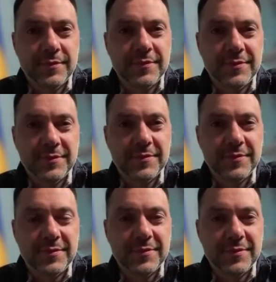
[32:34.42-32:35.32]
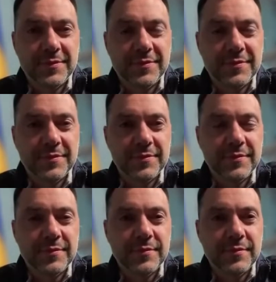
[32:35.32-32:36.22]

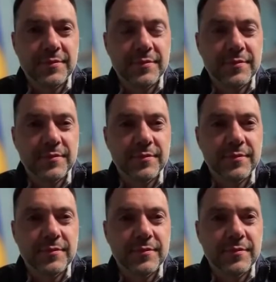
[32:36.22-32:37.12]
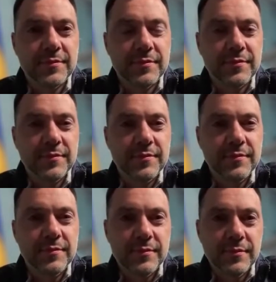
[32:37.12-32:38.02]

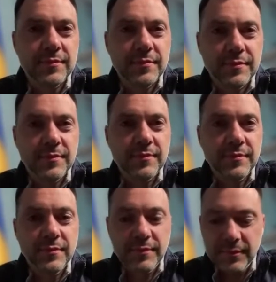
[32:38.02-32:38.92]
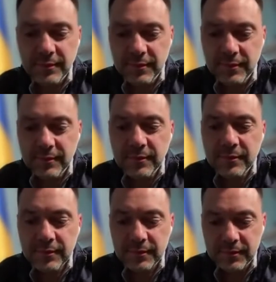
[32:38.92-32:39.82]

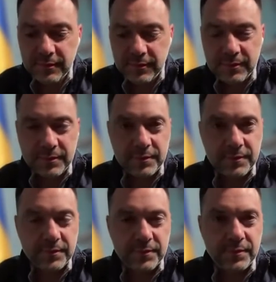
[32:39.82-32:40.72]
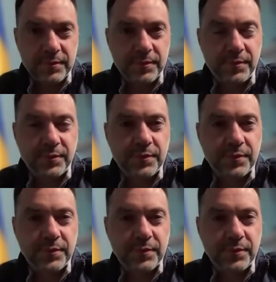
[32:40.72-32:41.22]
(silent)